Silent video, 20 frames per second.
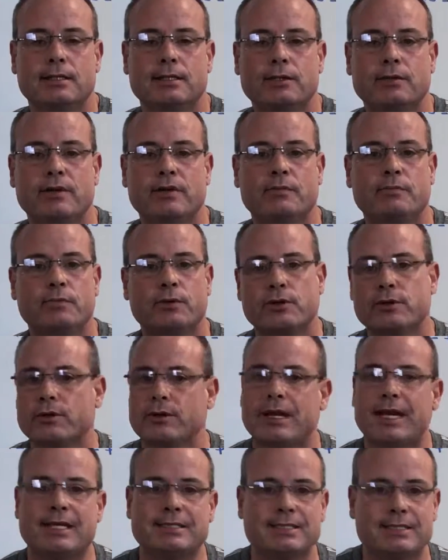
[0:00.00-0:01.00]
who have
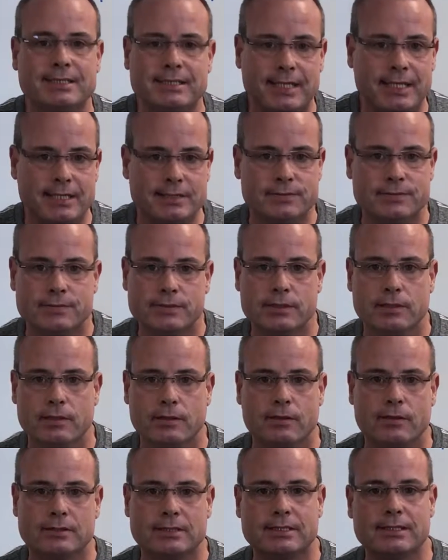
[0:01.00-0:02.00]
procrastinated for a
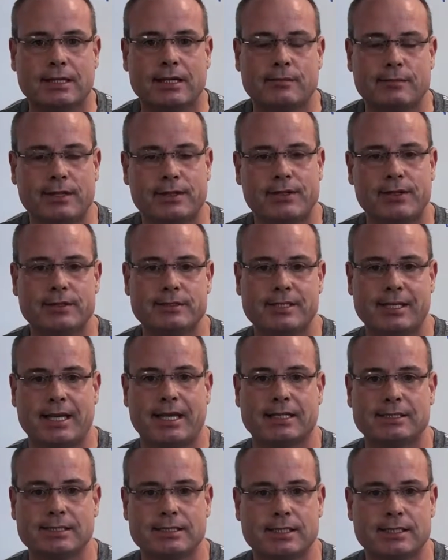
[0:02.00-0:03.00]
long time on their
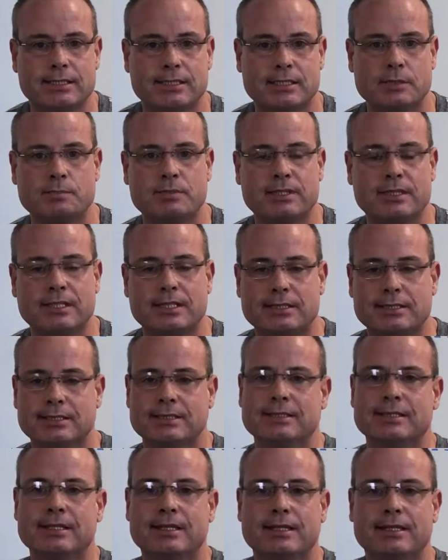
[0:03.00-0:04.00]
tax debt just because
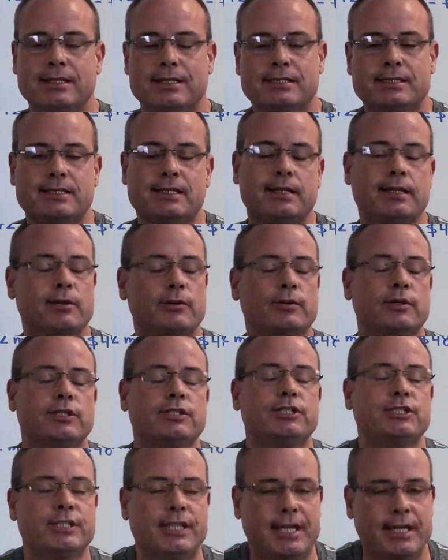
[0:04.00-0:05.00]
they said they were
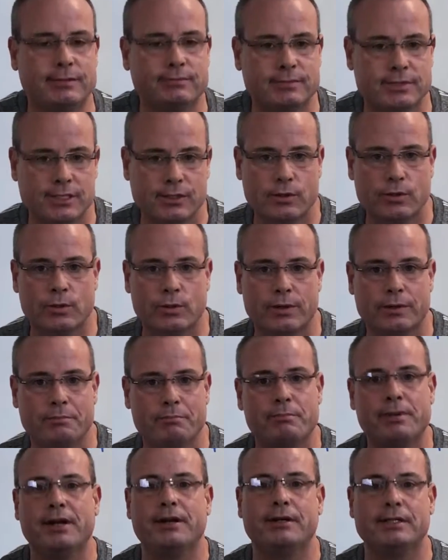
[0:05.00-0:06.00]
ashamed or
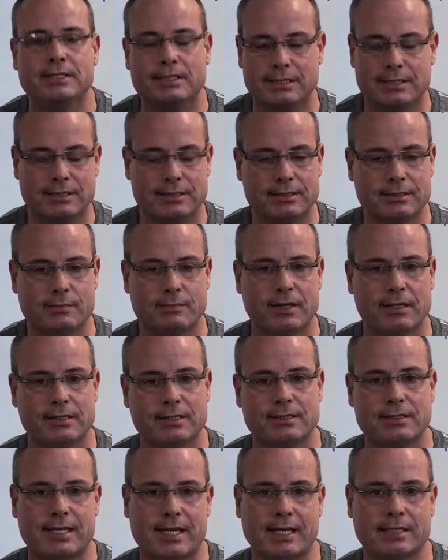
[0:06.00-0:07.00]
embarrassed about the
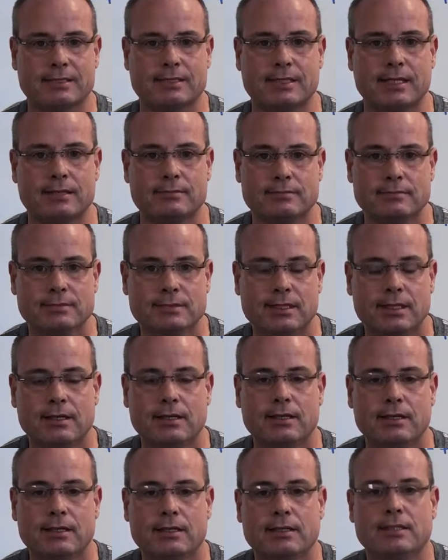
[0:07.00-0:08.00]
tax debt.
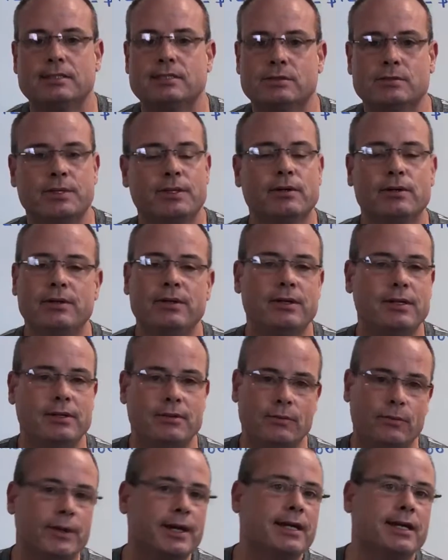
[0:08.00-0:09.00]
Listen, we know you
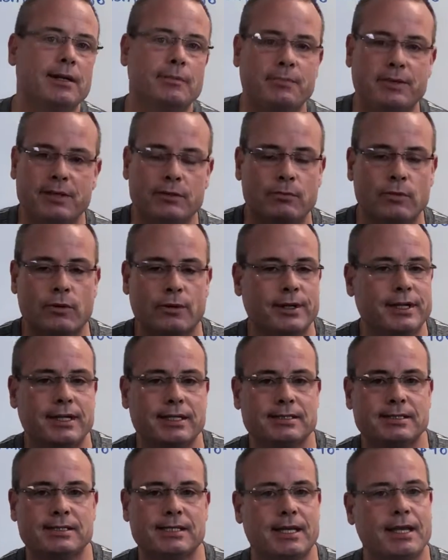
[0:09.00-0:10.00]
didn't wake up in the morning
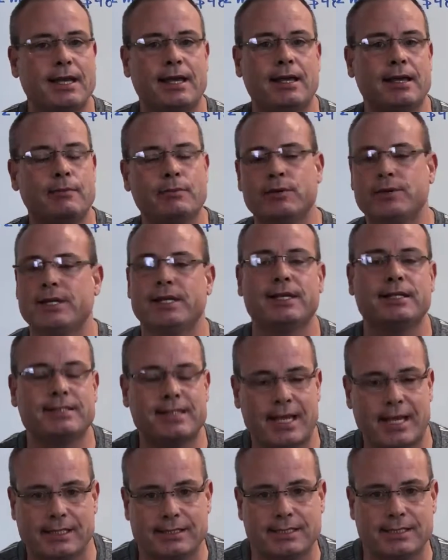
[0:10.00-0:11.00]
and say, hey, I'm going to get a
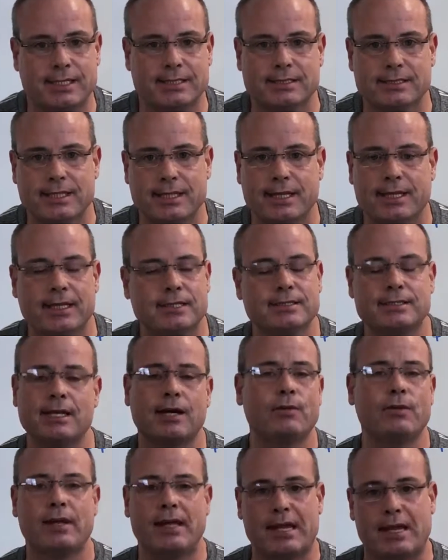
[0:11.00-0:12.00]
tax debt today. That's not
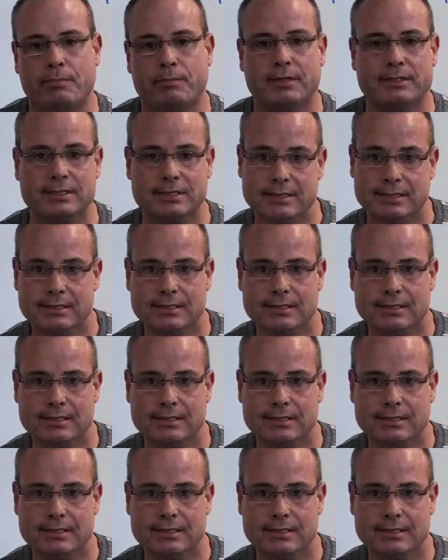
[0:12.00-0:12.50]
what happened.